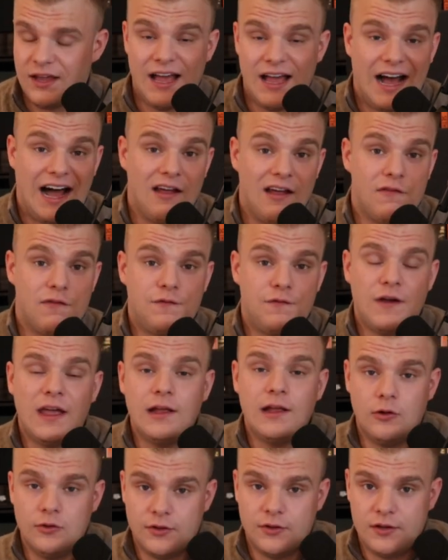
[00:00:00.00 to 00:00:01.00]
I've
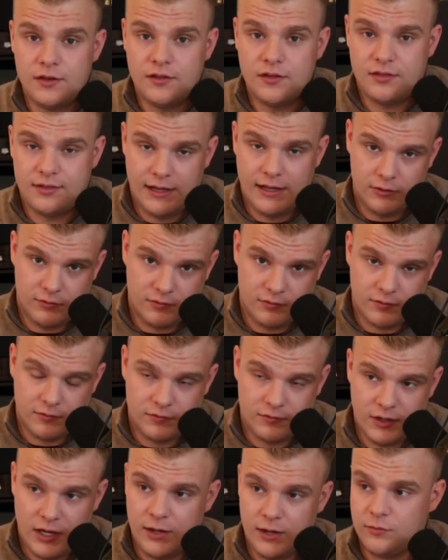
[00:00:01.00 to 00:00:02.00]
failed thousands of
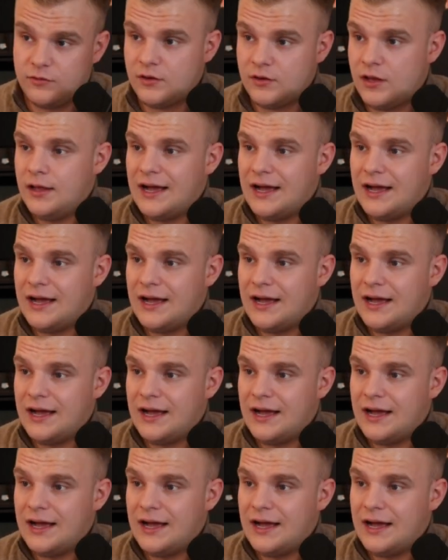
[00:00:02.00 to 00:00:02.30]
times.